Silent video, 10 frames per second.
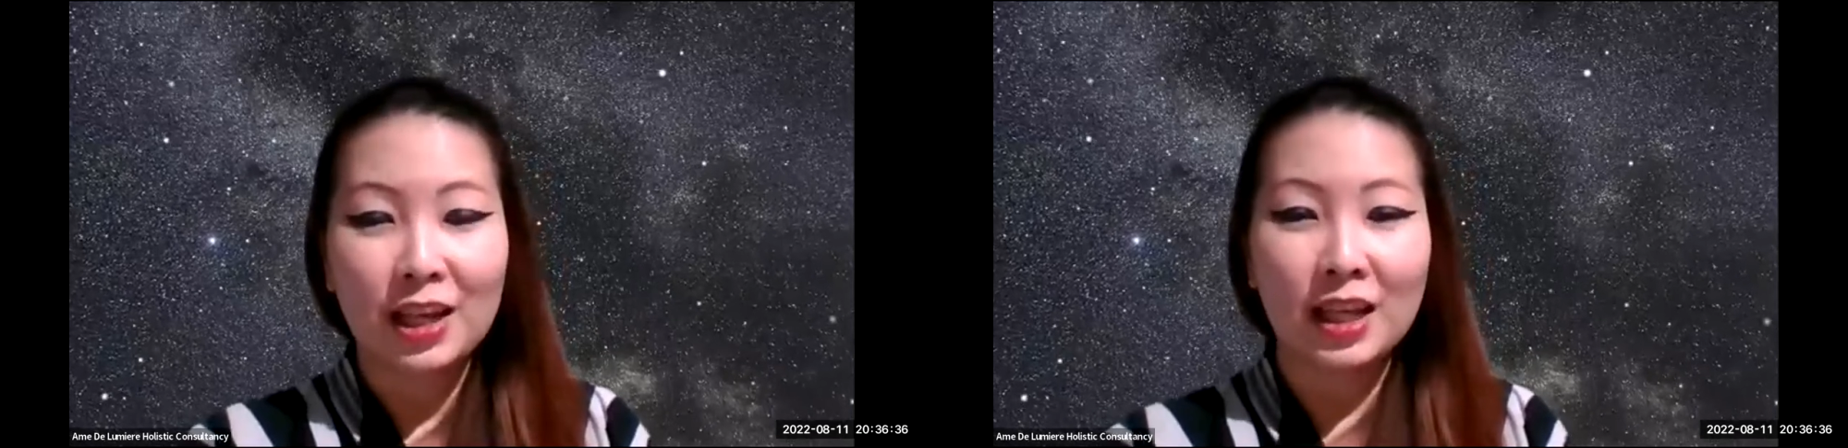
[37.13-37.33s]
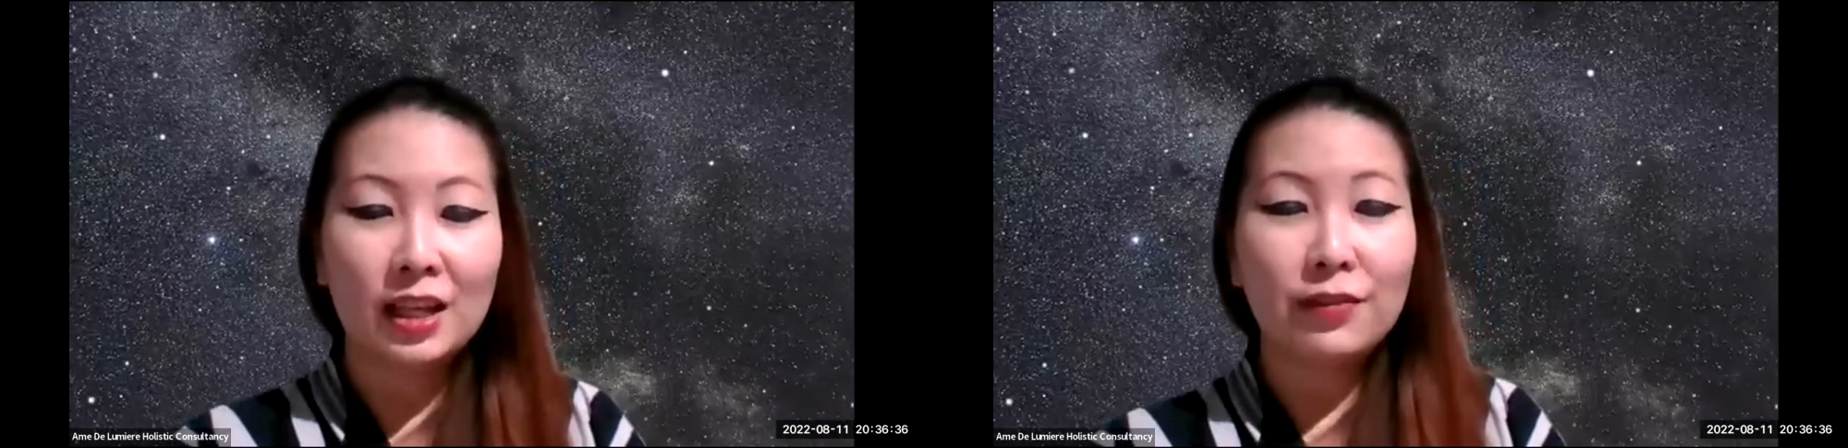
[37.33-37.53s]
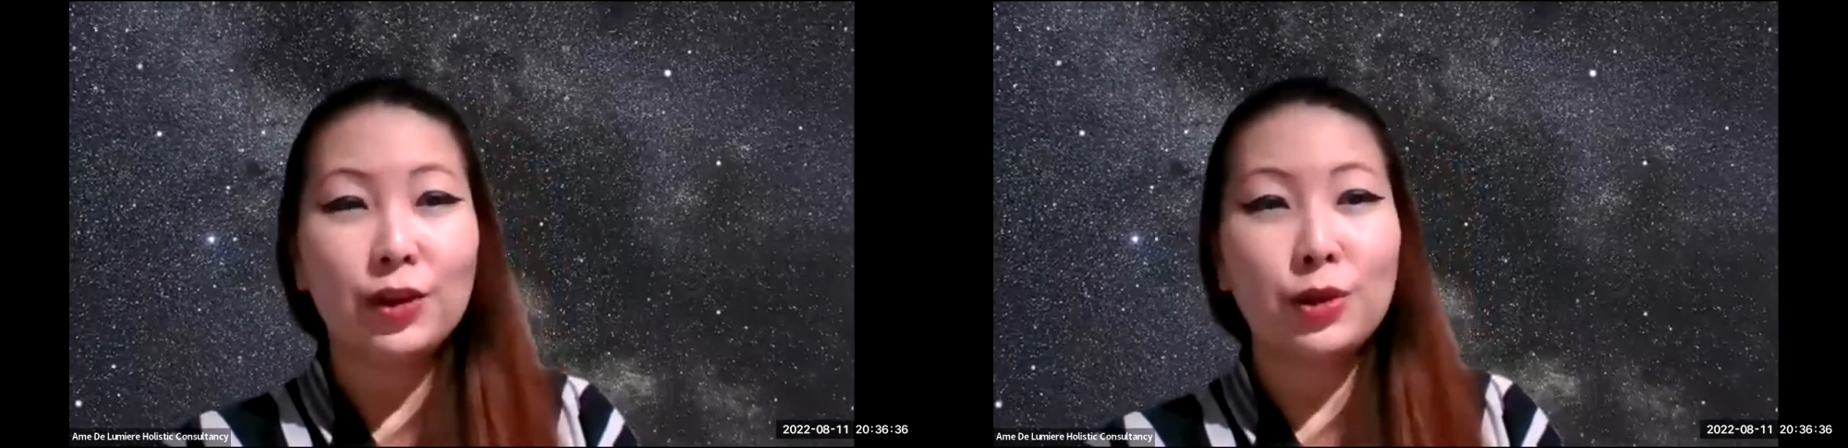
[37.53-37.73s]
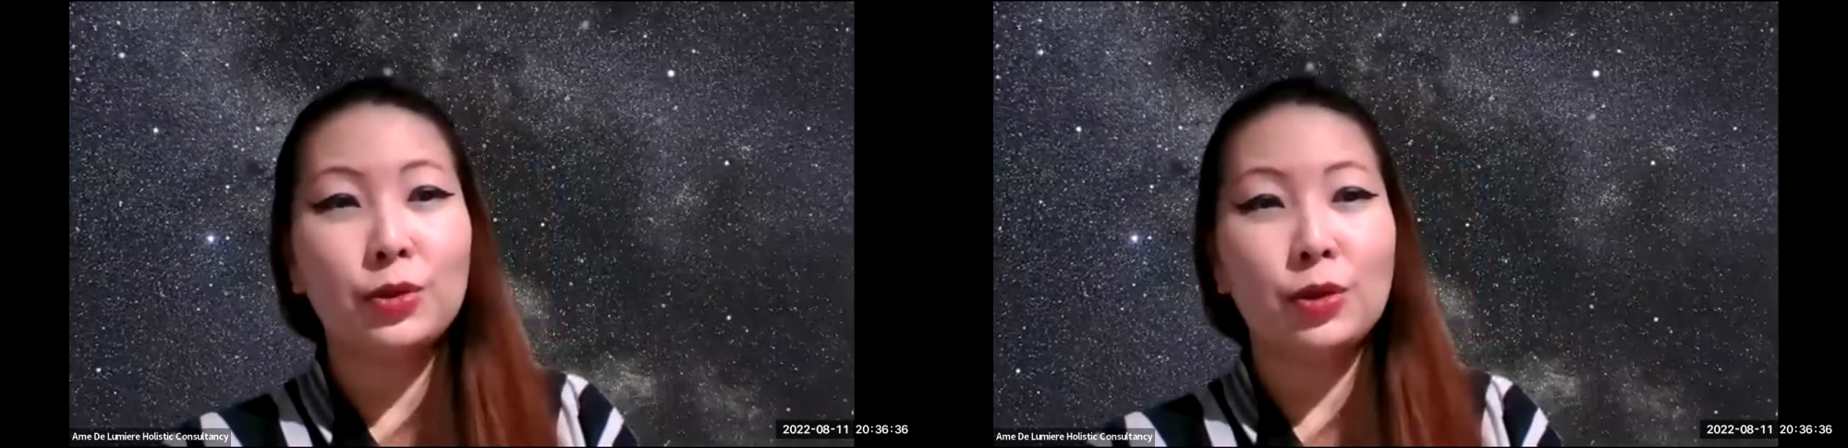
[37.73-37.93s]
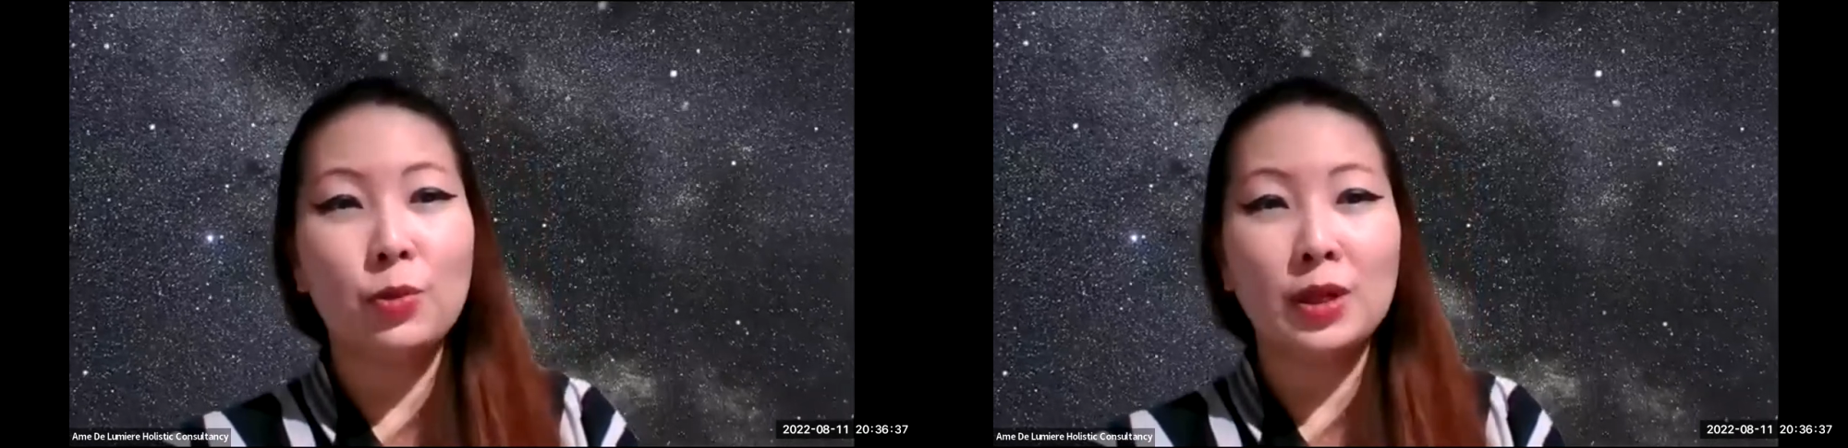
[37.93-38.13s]
If
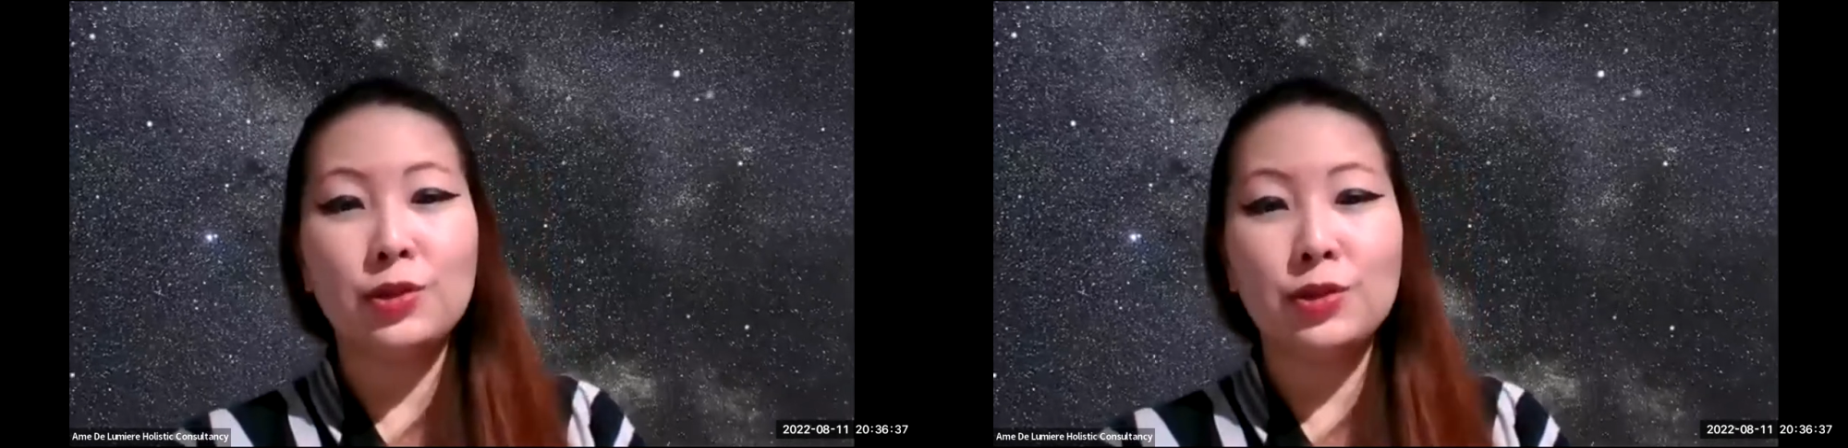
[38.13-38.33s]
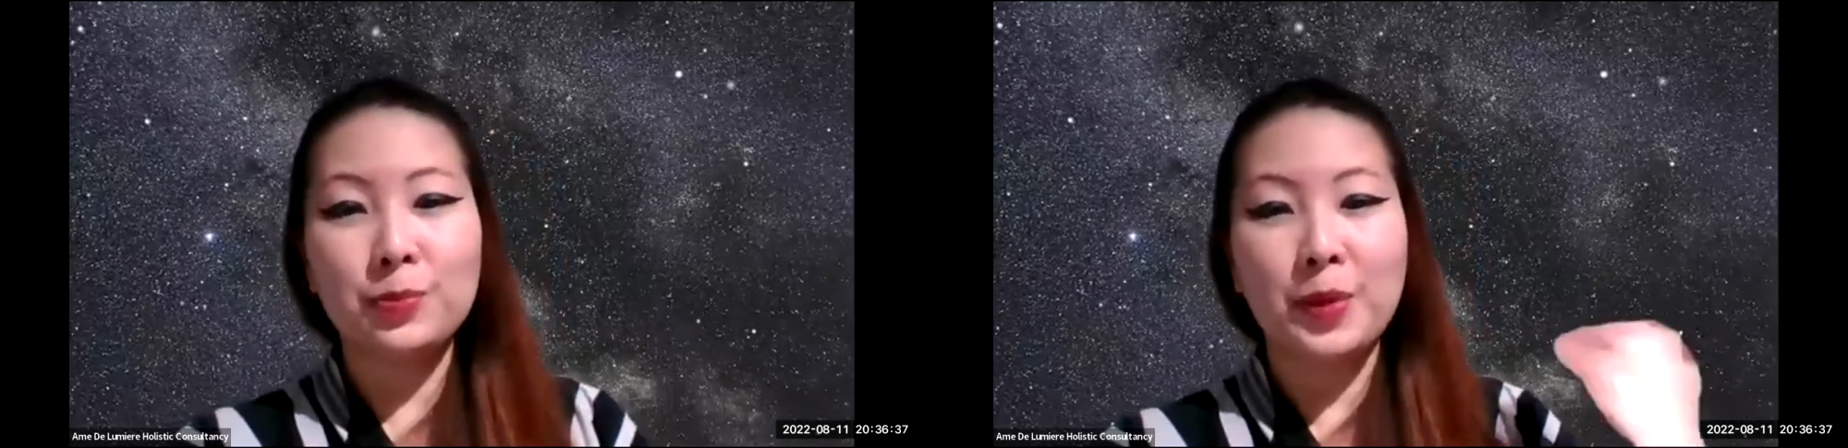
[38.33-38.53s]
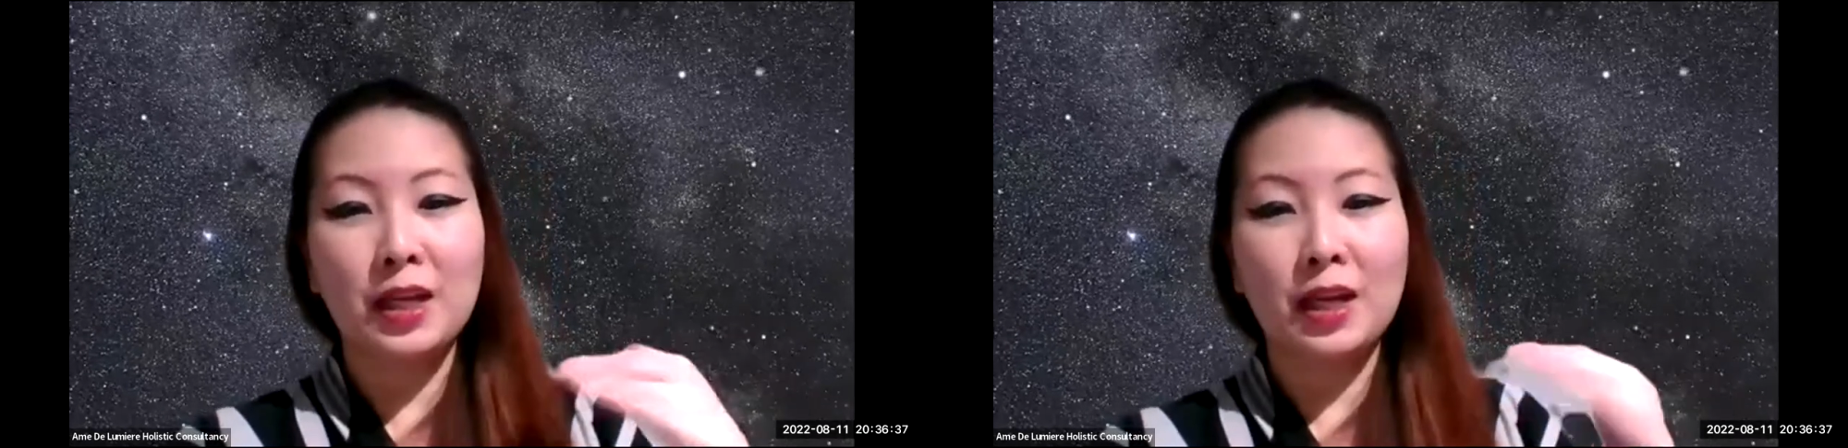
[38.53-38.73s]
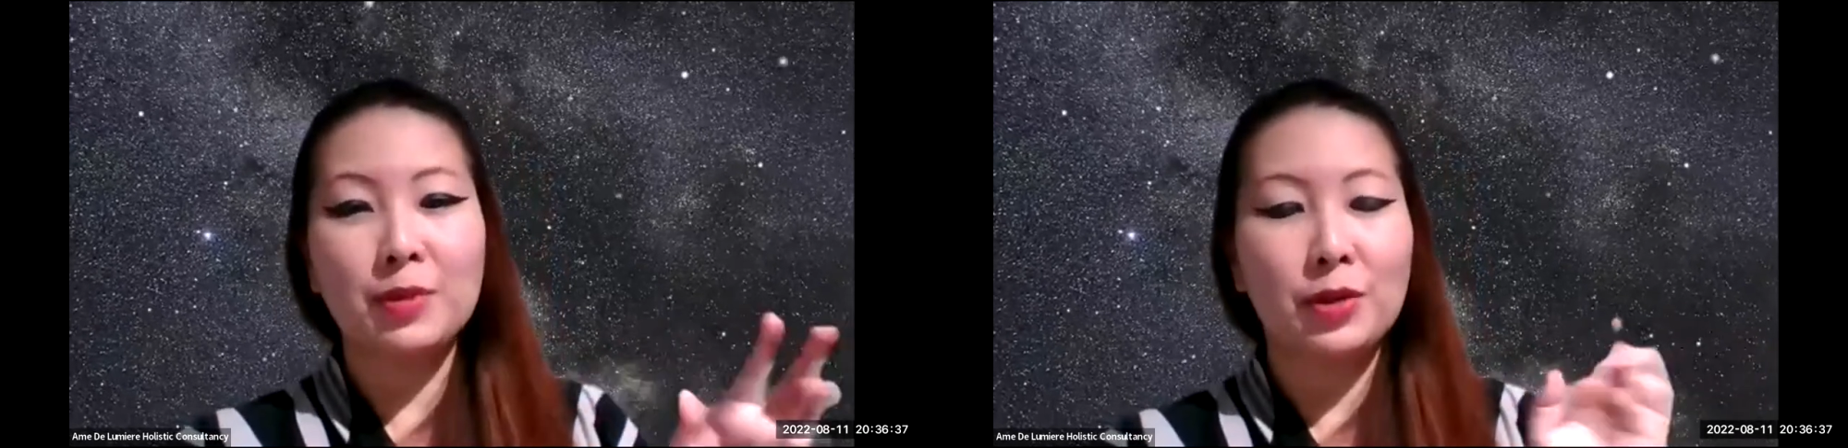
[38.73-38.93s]
you don't want to speak up,